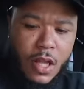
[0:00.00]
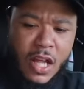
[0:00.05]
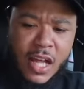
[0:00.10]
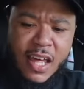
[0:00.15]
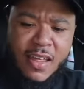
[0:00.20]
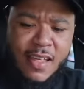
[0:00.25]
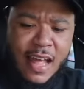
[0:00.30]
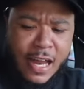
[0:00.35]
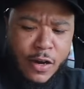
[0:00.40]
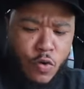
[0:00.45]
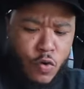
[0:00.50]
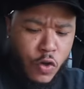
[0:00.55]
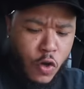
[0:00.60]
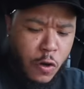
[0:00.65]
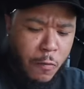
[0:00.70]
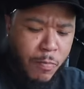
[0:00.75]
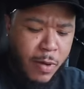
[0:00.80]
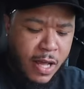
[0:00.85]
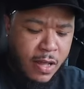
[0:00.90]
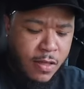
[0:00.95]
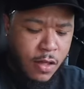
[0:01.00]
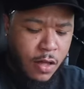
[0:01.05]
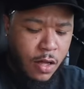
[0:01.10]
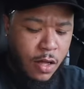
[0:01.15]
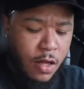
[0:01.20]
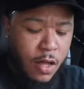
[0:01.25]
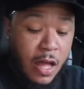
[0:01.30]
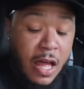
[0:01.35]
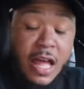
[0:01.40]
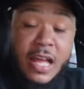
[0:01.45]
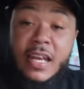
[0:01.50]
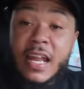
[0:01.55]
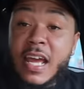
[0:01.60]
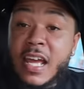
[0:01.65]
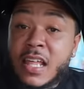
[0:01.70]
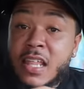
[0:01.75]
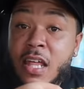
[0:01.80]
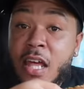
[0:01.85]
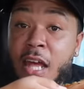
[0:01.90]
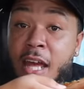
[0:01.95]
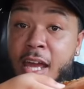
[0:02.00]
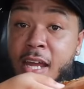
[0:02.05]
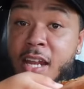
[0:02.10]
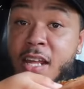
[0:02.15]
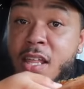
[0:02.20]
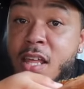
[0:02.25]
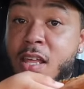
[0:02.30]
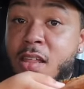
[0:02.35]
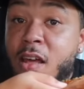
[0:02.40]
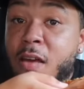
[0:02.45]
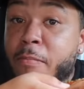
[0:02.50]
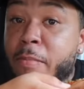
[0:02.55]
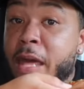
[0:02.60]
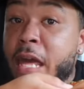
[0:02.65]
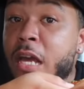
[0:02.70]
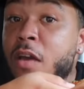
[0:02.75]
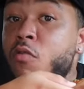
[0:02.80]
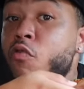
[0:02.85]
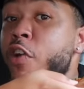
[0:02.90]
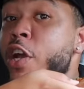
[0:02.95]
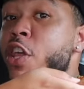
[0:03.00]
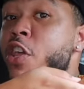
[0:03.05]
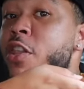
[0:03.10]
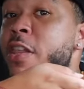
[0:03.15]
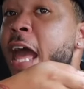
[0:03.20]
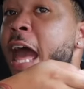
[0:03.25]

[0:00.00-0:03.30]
It's that New York pizza. They say this is a big rich